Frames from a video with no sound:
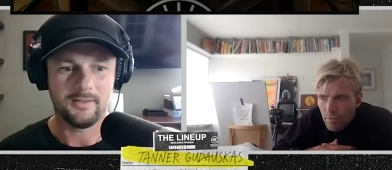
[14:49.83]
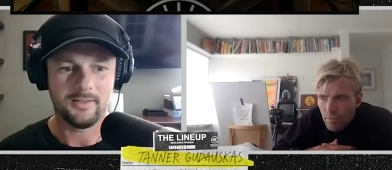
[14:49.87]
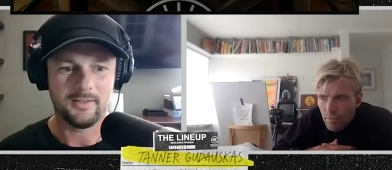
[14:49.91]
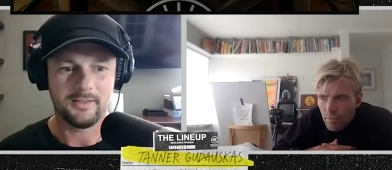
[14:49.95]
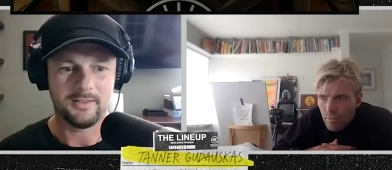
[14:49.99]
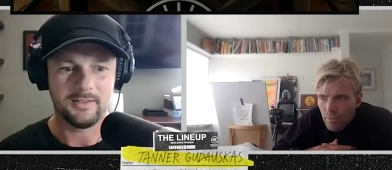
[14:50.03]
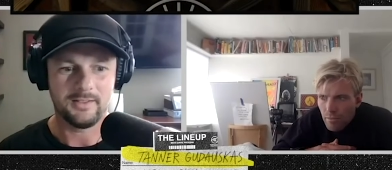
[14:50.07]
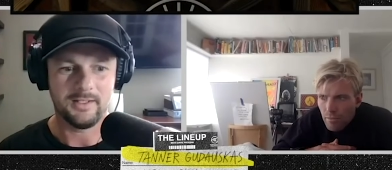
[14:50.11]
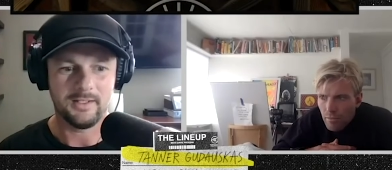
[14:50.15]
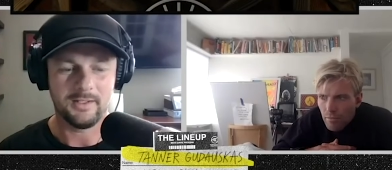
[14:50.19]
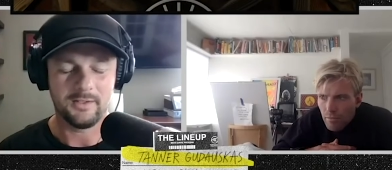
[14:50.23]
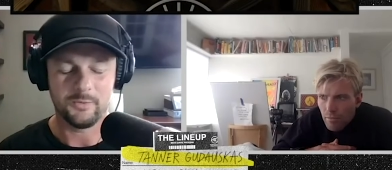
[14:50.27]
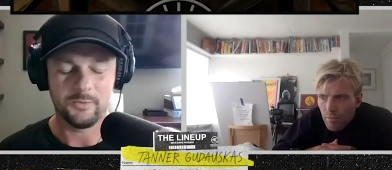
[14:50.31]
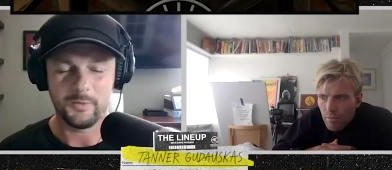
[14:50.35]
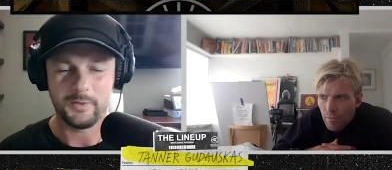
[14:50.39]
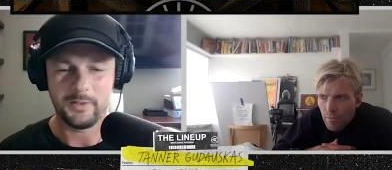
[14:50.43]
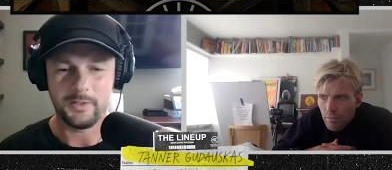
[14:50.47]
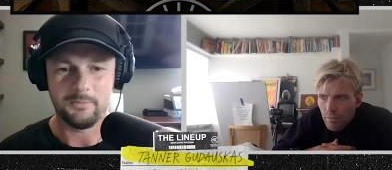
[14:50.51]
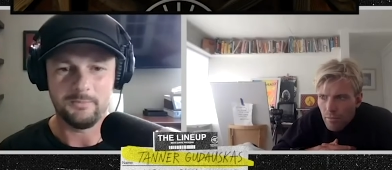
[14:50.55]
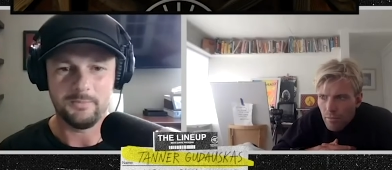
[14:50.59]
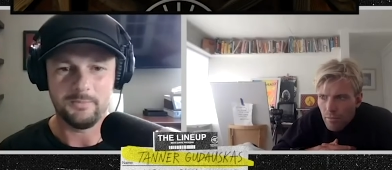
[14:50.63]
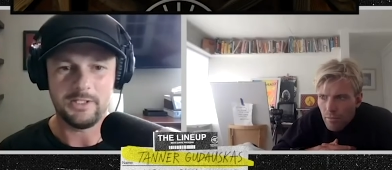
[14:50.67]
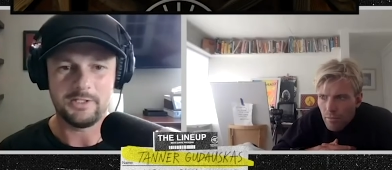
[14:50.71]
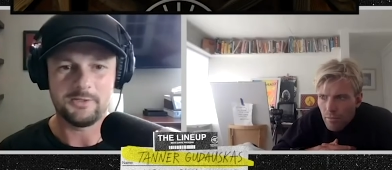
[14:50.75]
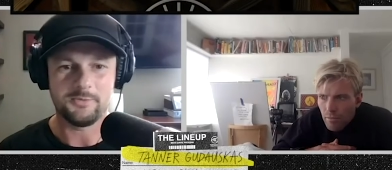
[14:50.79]
Speaker 1: Like, he can win
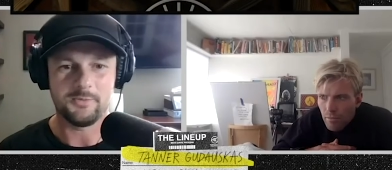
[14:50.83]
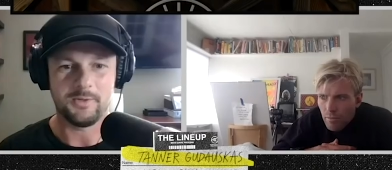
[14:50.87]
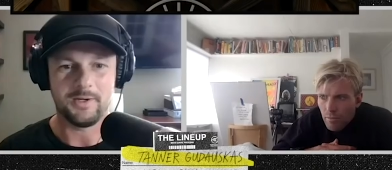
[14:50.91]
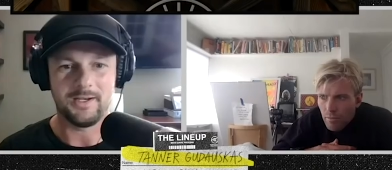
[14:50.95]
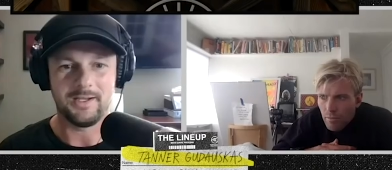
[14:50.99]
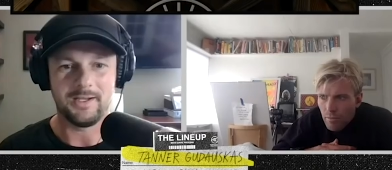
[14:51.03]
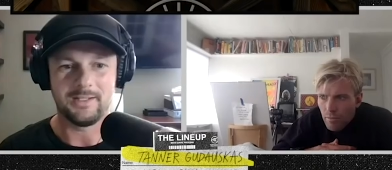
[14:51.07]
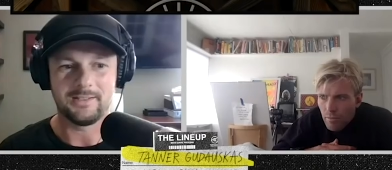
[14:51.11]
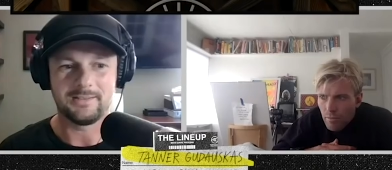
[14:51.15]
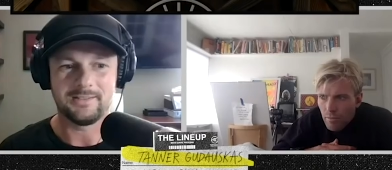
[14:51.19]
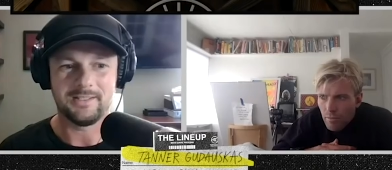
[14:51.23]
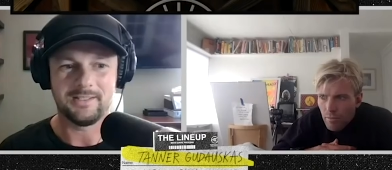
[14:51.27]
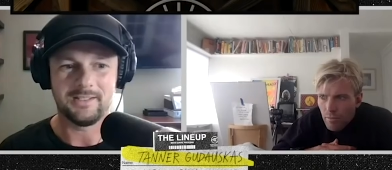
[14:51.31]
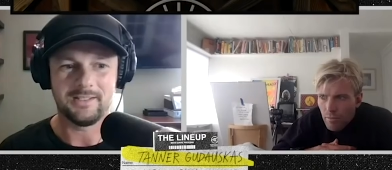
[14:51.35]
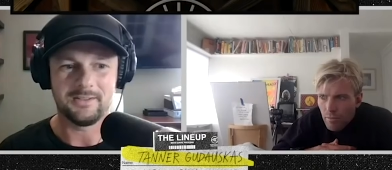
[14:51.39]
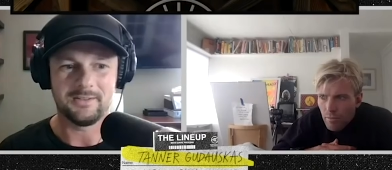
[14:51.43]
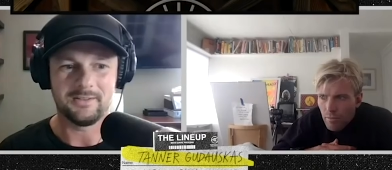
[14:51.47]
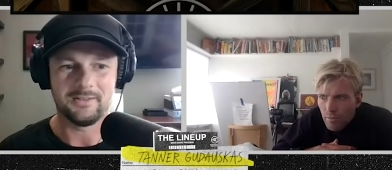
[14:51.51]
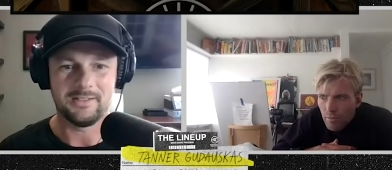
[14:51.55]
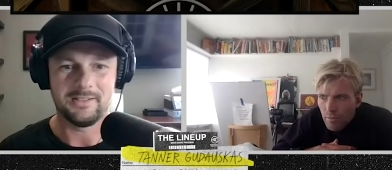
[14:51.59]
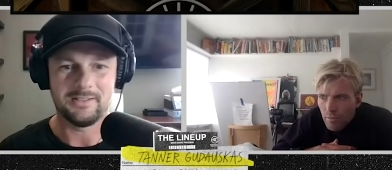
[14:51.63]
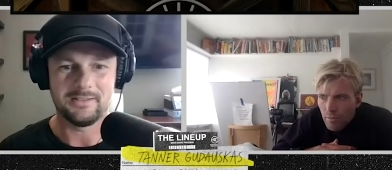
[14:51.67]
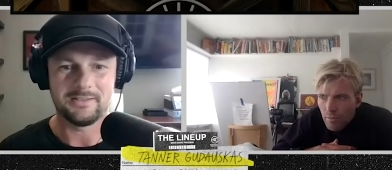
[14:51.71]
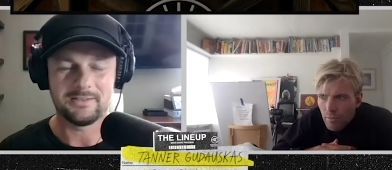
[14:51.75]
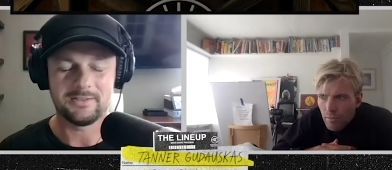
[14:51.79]
in beach breaks.
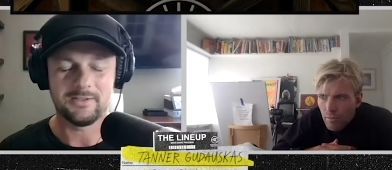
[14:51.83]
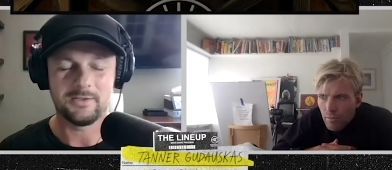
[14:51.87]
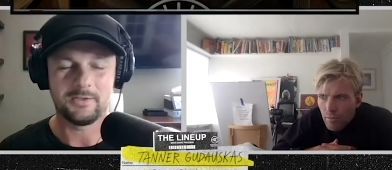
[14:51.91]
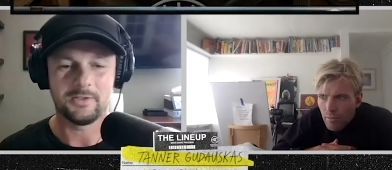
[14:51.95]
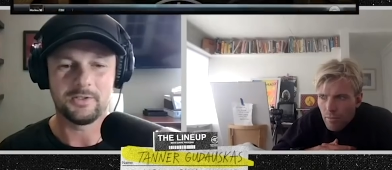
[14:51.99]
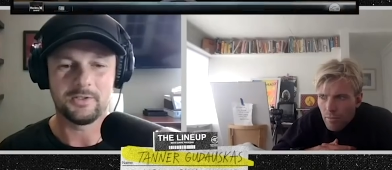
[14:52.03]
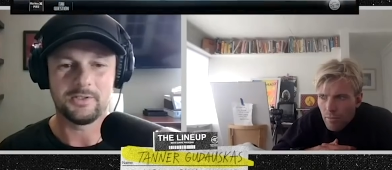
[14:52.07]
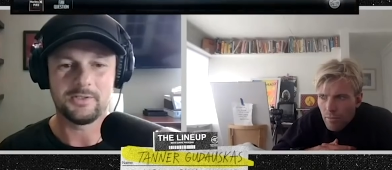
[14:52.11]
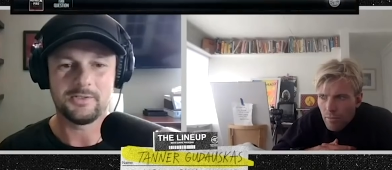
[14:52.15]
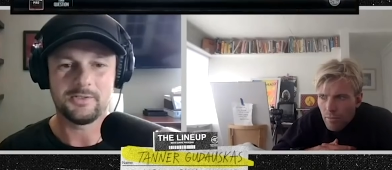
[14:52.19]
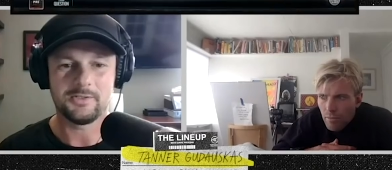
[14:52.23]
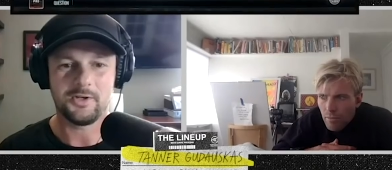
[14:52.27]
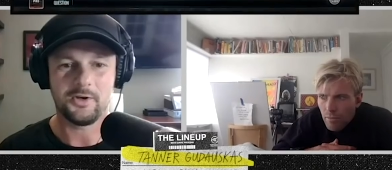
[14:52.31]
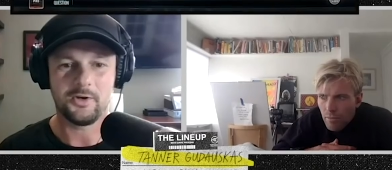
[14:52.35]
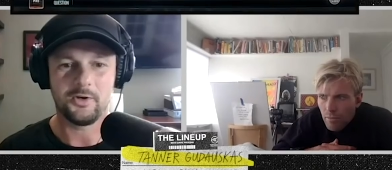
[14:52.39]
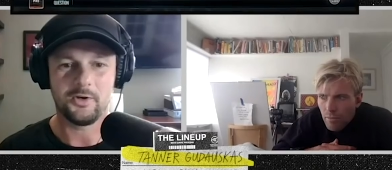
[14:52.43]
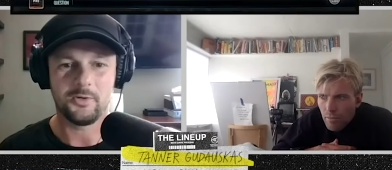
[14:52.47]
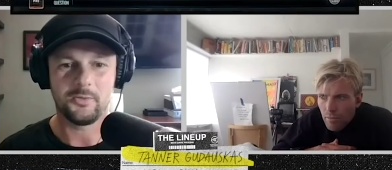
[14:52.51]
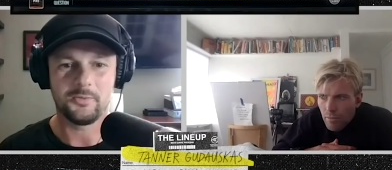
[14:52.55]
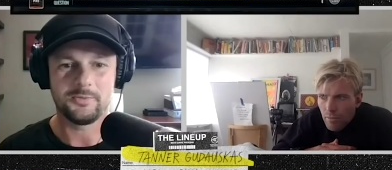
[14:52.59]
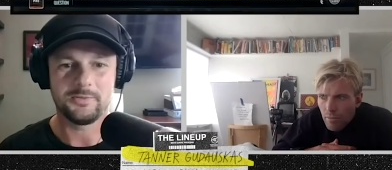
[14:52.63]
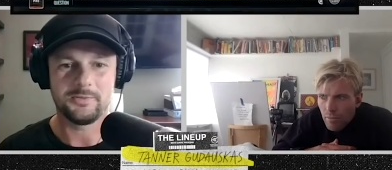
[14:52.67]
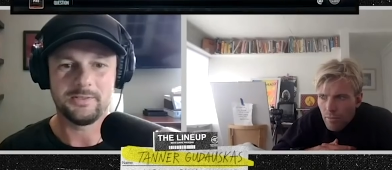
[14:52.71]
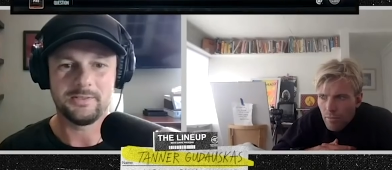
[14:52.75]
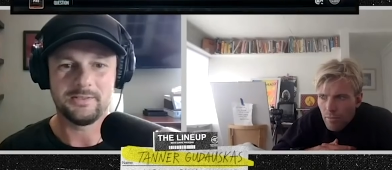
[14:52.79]
He's so good at Chopes.